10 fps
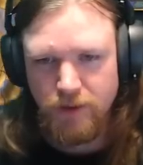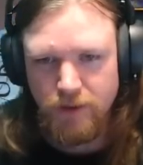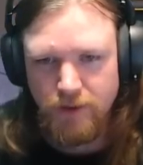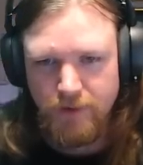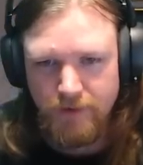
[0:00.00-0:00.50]

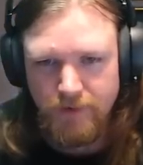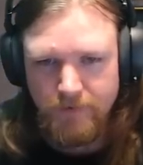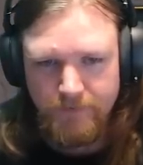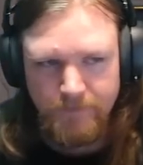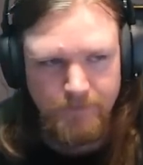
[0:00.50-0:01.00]

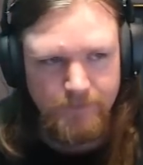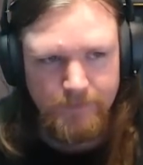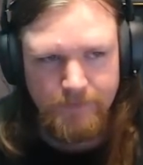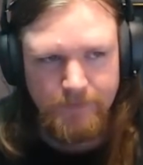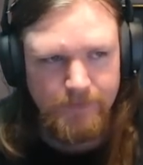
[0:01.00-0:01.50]

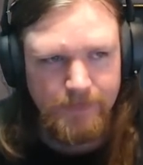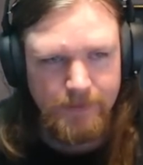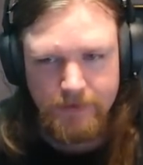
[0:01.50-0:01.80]
[no speech]